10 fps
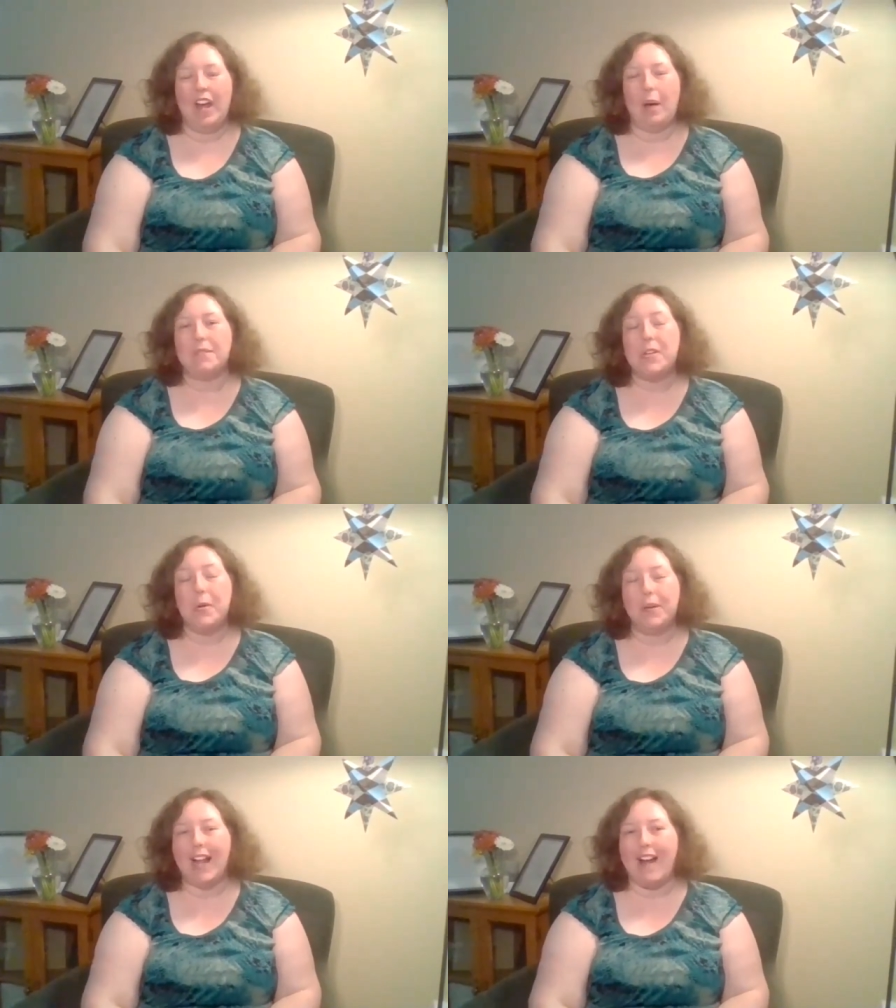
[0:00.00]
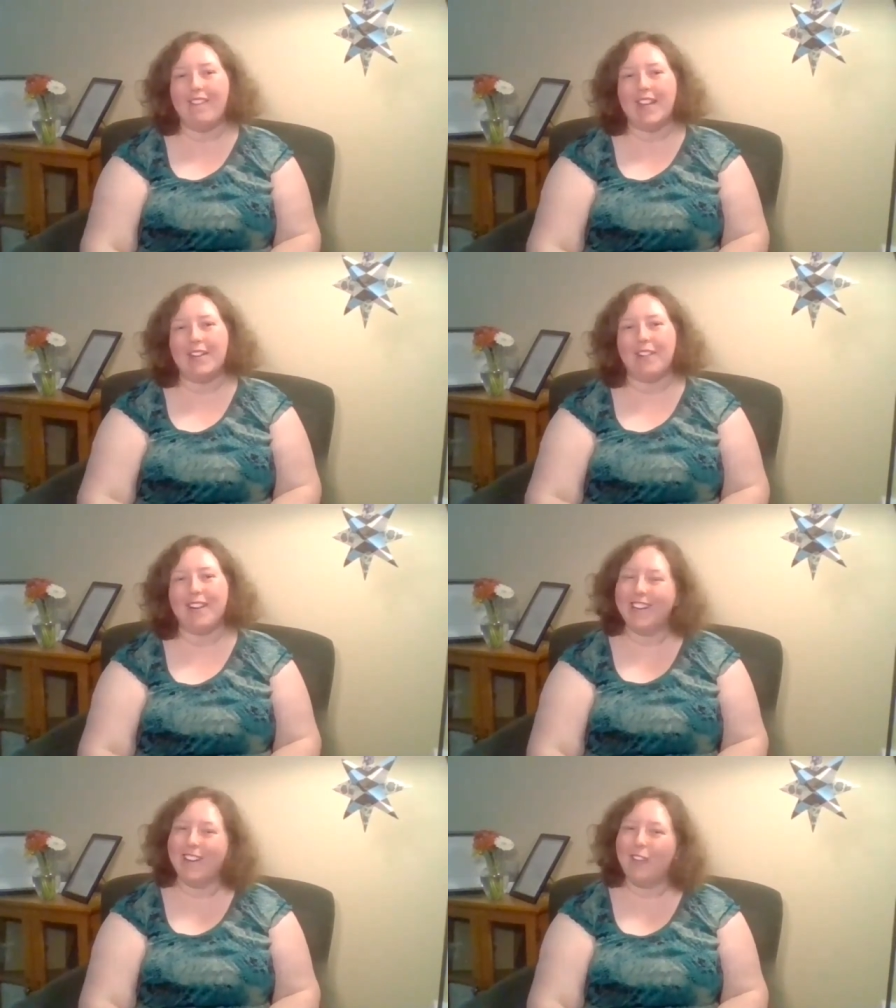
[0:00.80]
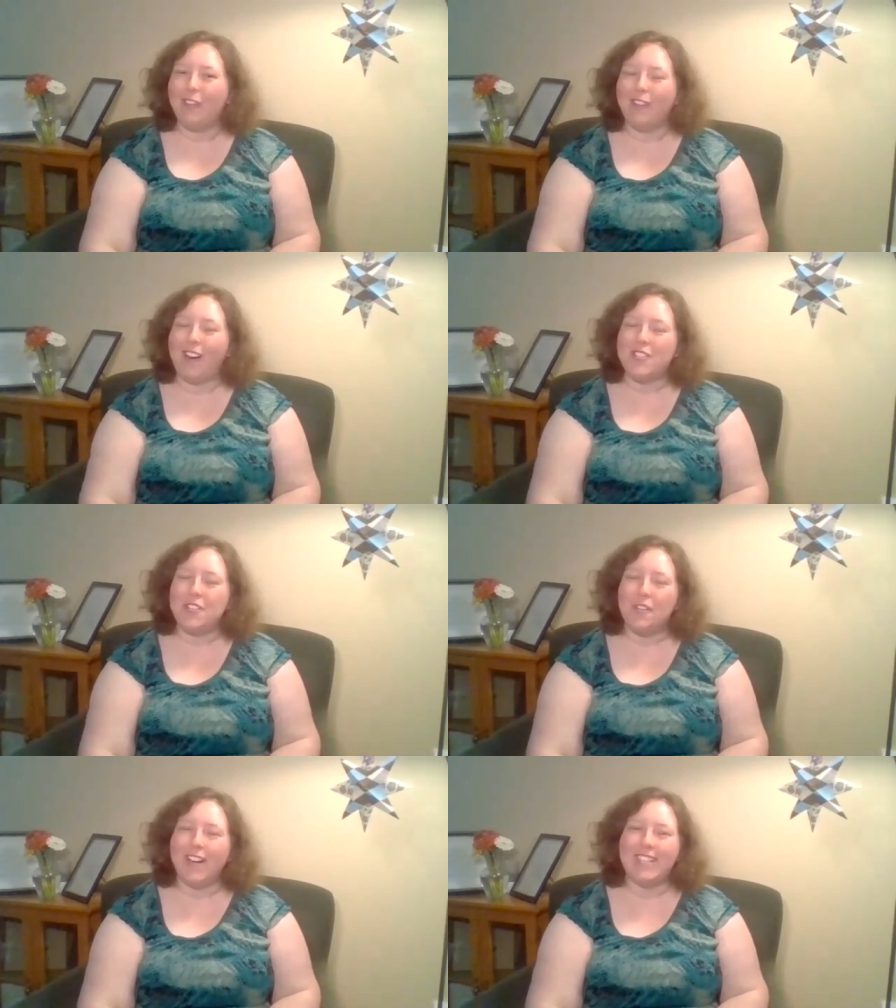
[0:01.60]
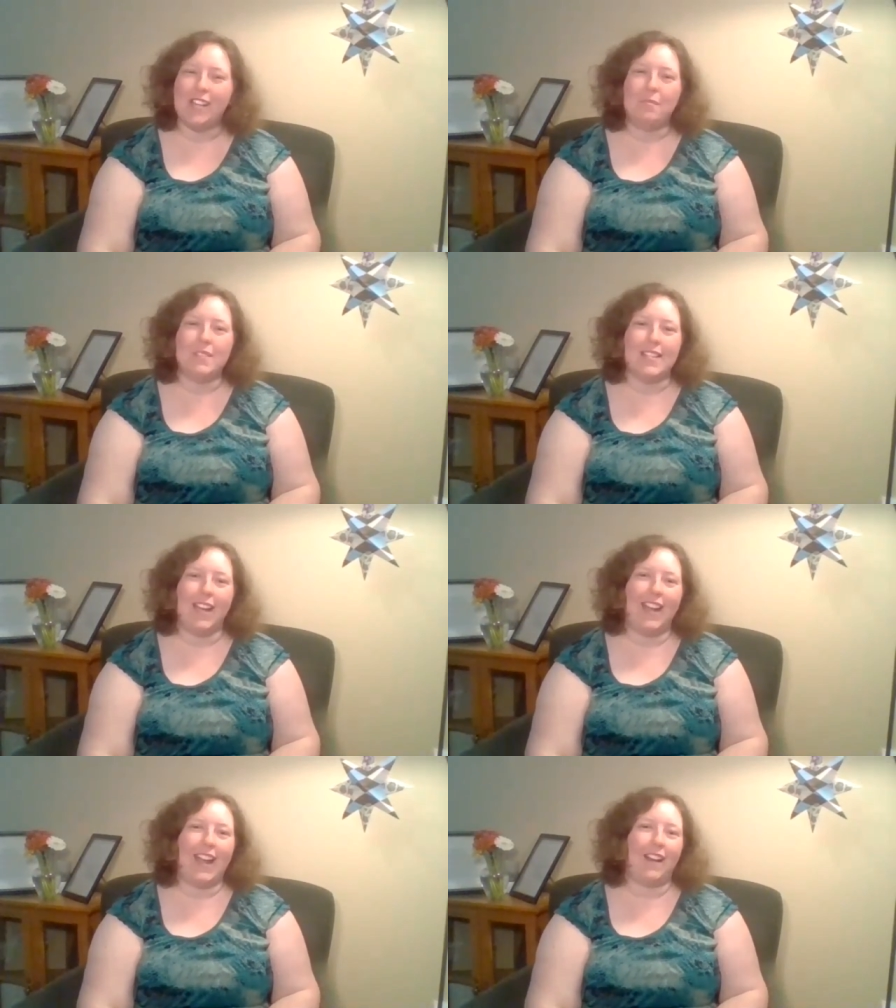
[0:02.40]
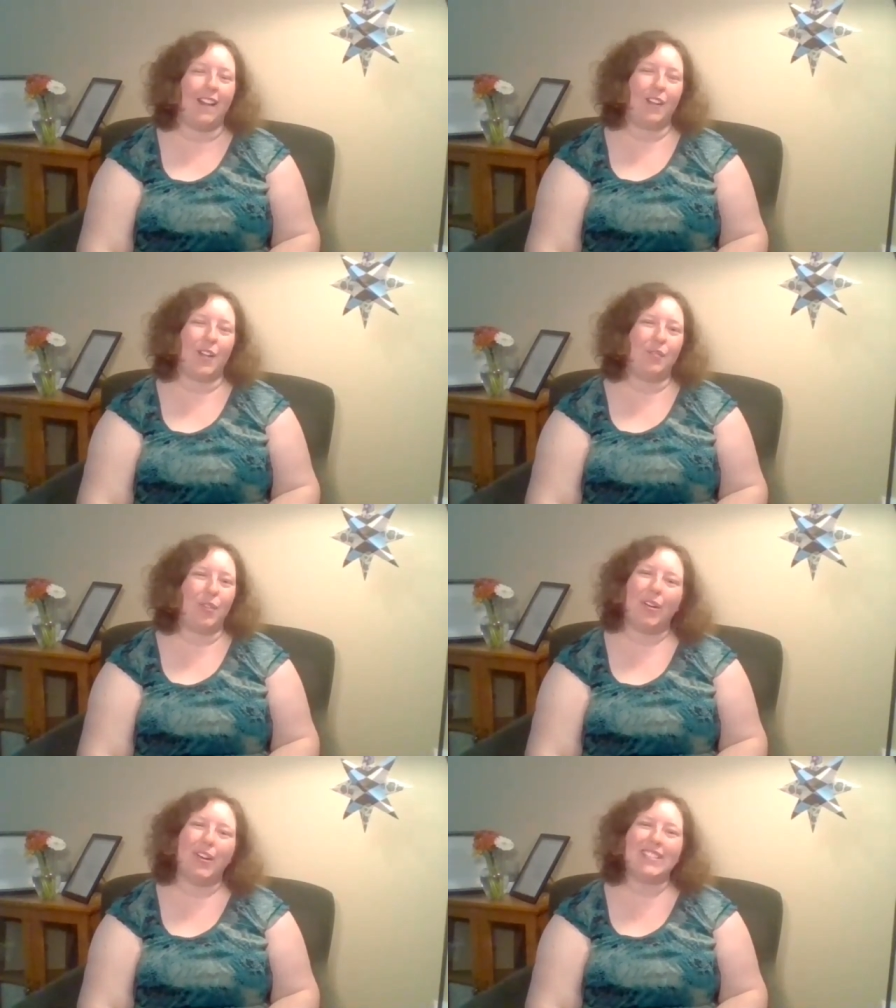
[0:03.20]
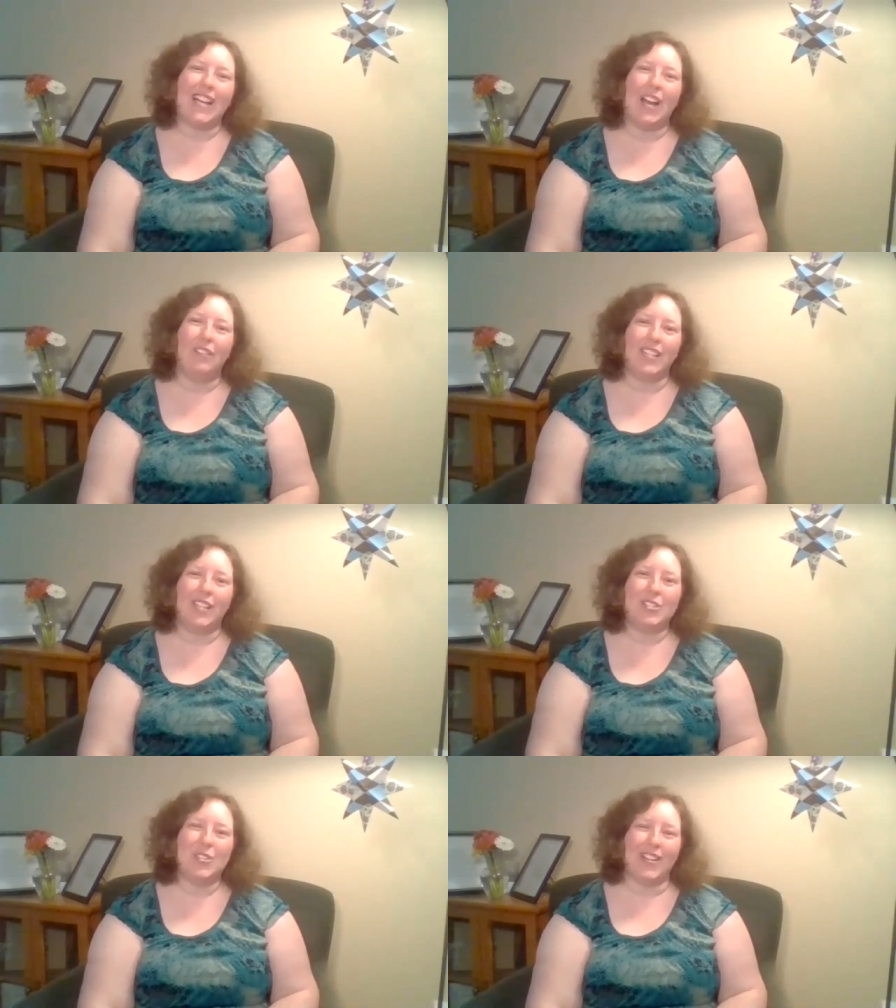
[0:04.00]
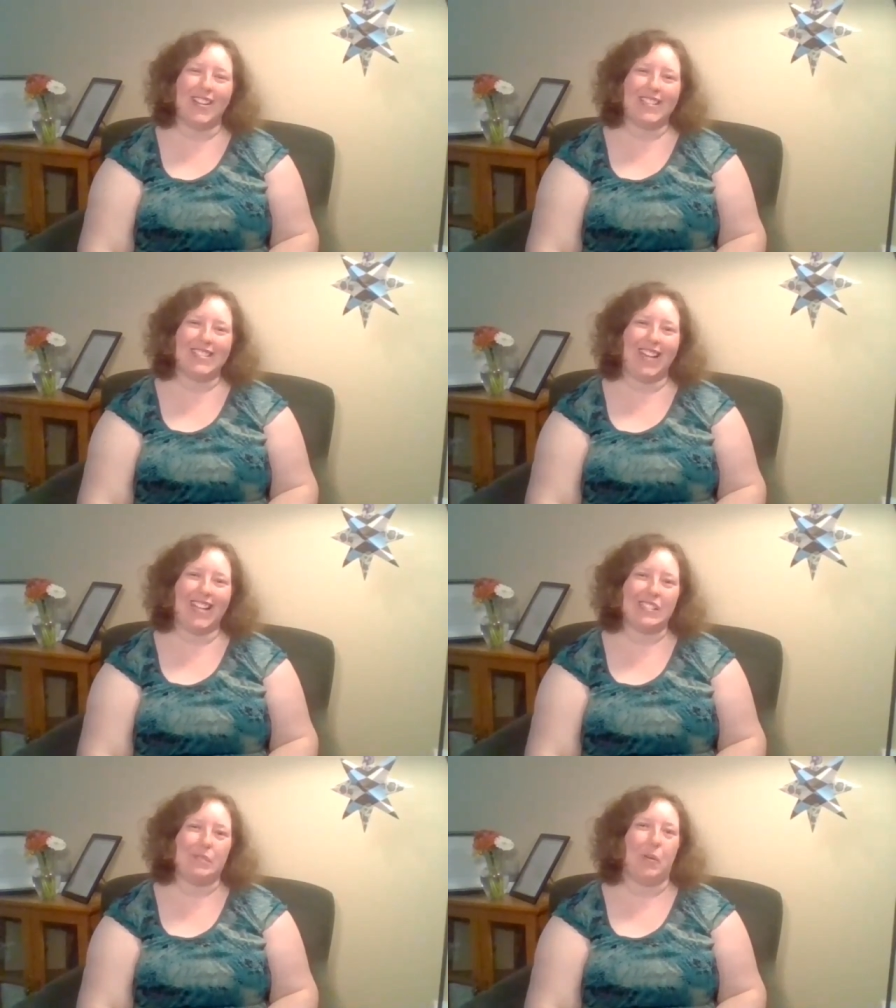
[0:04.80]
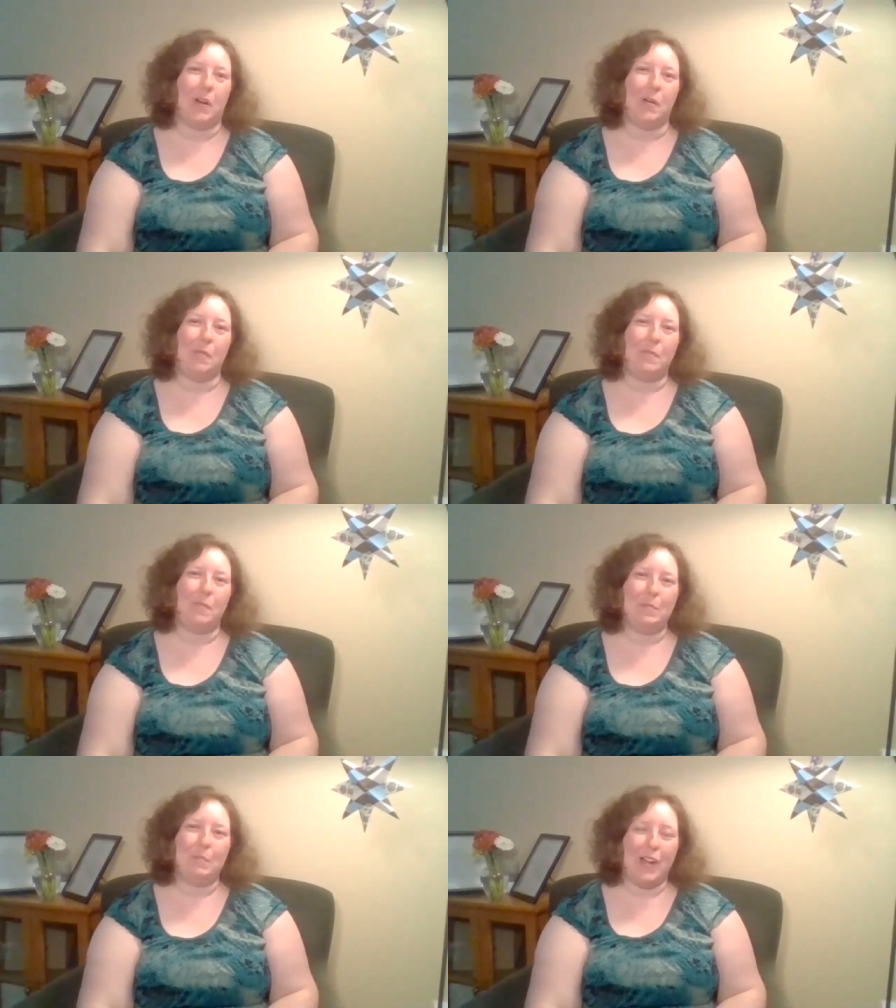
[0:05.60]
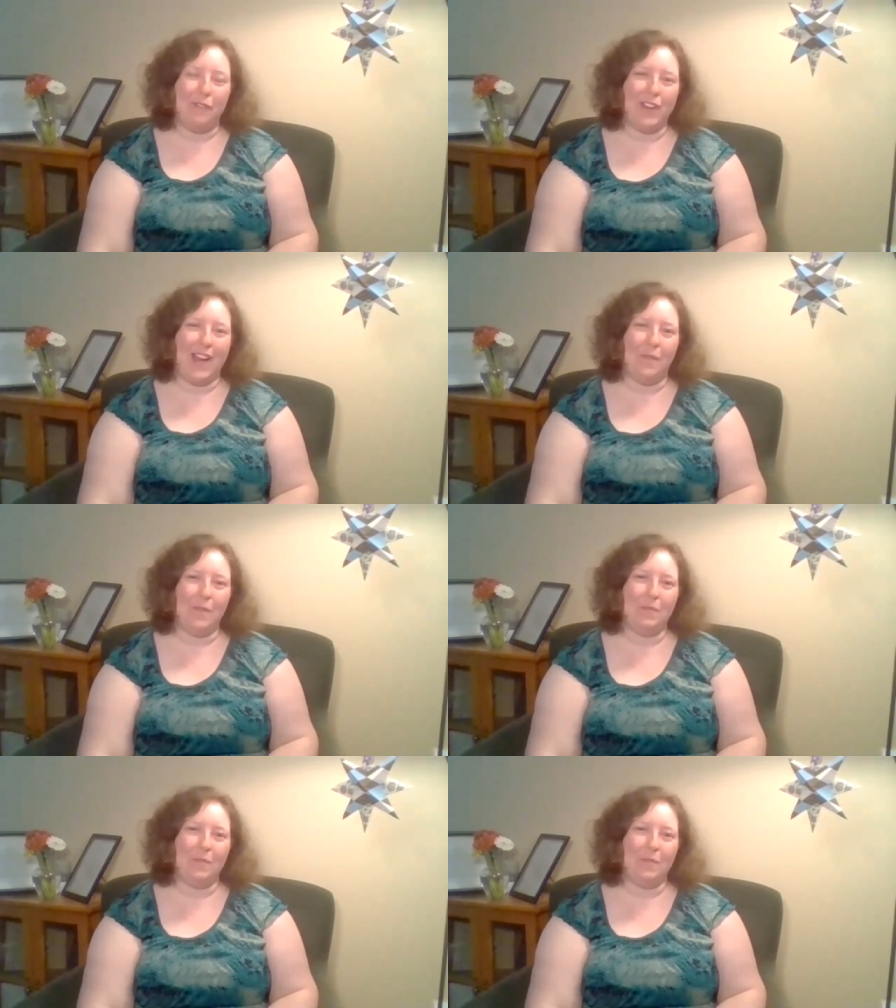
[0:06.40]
I'm so glad that you were here for our story time today, and I look forward to having you join us again tomorrow. Bye for now.